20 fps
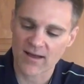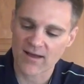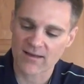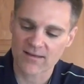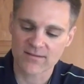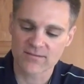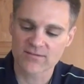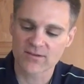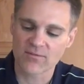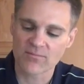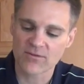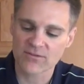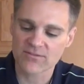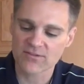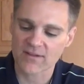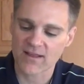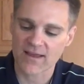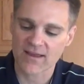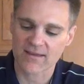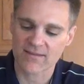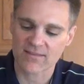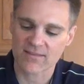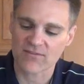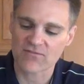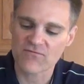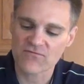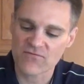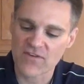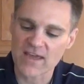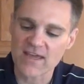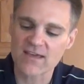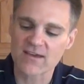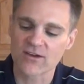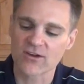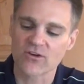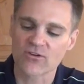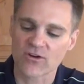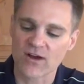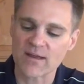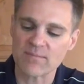it's almost like the fake
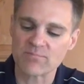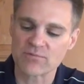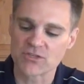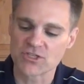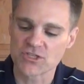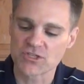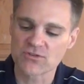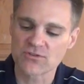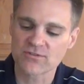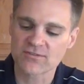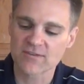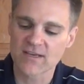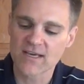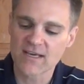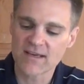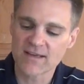grape juice.